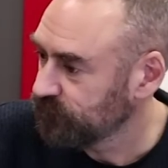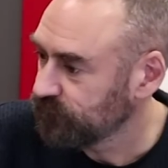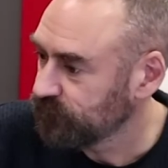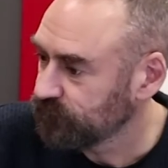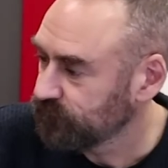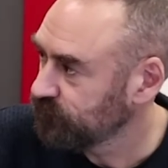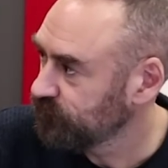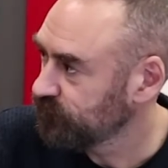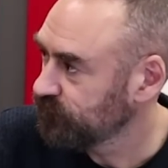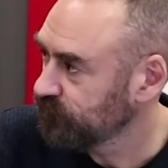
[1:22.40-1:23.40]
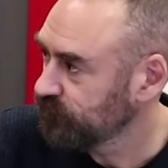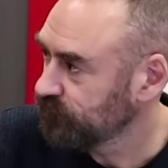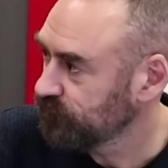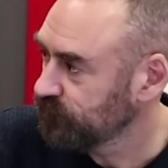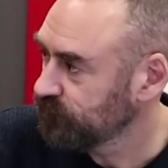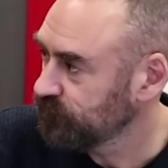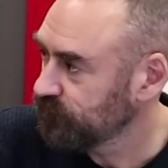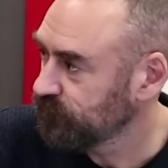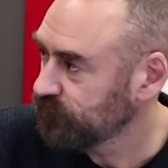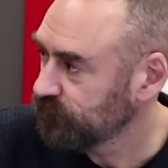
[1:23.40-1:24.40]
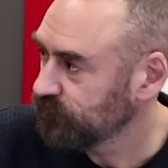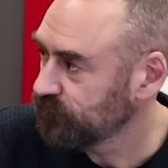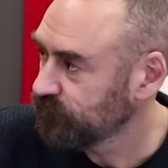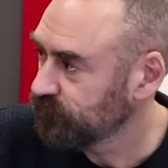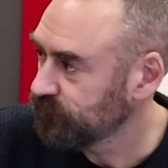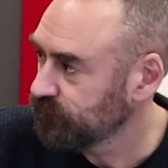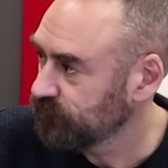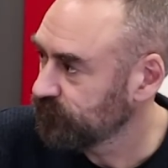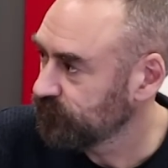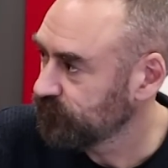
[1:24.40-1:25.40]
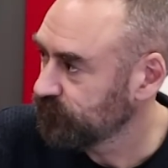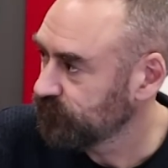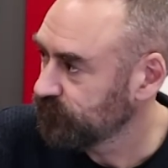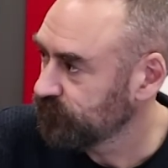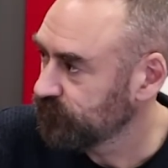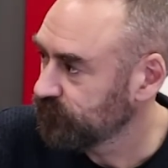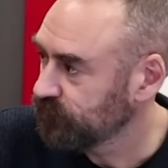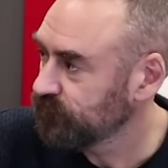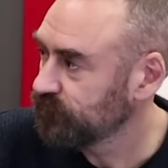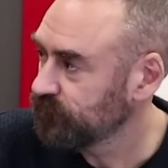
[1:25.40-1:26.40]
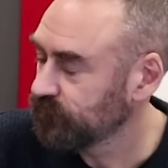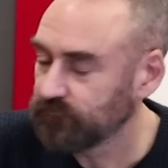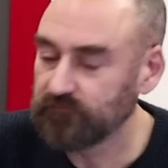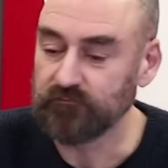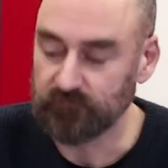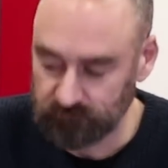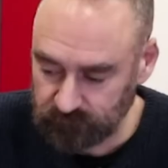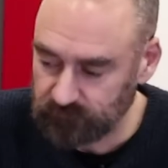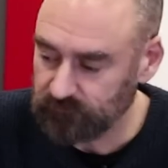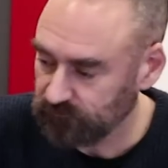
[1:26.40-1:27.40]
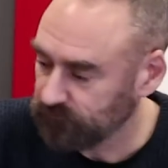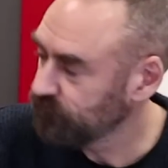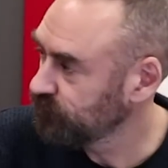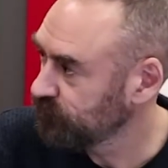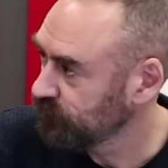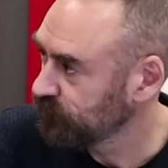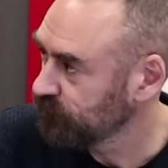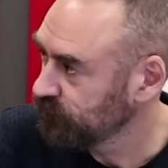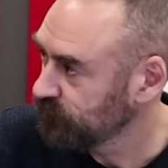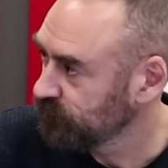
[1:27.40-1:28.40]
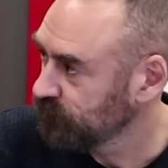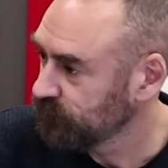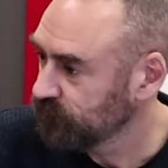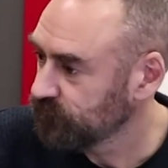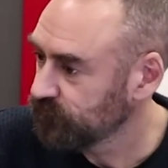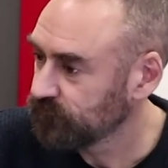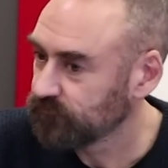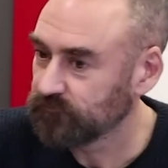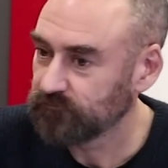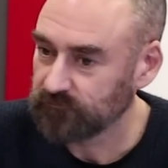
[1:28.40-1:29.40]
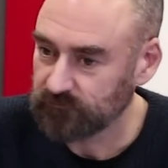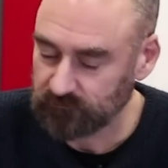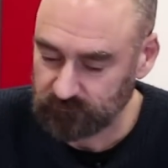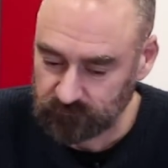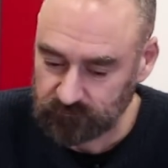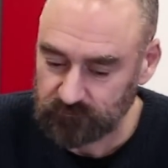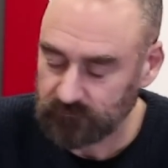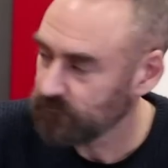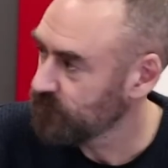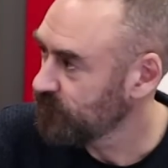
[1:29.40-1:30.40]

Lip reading: (silent)